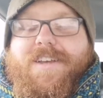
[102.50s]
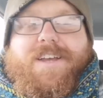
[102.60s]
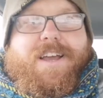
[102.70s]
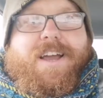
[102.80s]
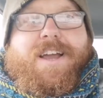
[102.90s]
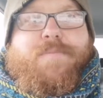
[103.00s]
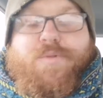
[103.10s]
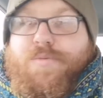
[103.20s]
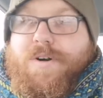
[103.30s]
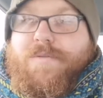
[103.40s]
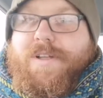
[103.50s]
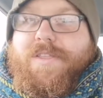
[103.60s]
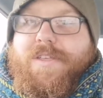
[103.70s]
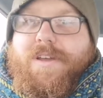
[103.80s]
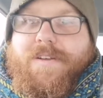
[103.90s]
But what
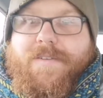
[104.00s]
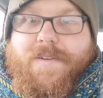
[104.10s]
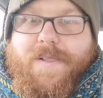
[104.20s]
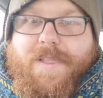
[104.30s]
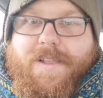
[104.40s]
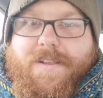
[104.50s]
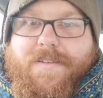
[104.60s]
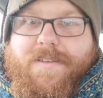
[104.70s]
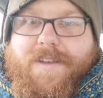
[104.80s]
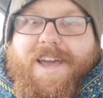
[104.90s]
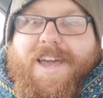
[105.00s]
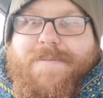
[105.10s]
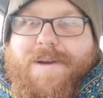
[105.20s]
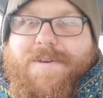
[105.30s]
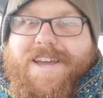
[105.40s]
with... Hey,
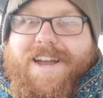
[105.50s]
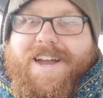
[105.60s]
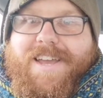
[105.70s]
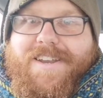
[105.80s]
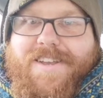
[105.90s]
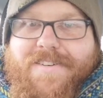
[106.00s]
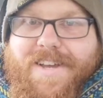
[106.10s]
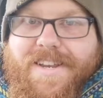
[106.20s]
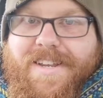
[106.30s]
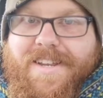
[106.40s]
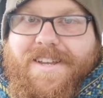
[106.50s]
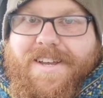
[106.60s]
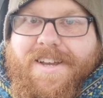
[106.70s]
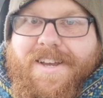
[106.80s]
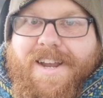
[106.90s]
man with the hat, how you doing?
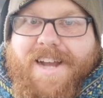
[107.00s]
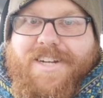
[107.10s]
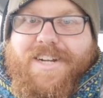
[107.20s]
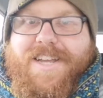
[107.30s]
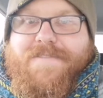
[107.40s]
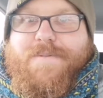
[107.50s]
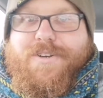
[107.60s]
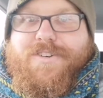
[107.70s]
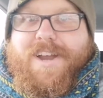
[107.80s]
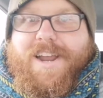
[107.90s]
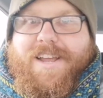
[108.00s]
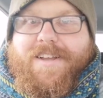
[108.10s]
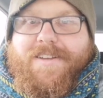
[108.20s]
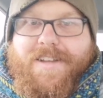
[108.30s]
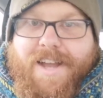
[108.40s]
And Ashley from Australia,
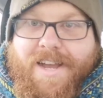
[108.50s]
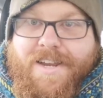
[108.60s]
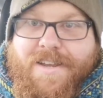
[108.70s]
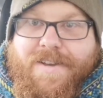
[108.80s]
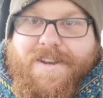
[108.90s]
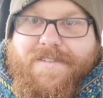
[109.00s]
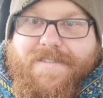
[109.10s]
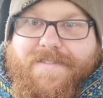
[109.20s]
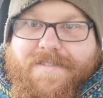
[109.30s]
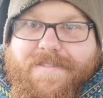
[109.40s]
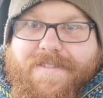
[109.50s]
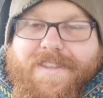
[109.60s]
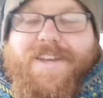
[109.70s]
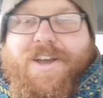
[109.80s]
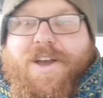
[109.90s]
how you doing?
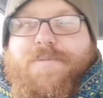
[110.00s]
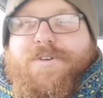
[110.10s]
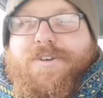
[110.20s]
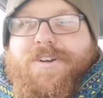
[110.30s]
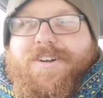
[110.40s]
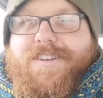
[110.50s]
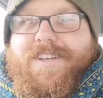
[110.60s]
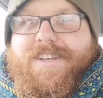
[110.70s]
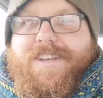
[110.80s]
Hope you're all good.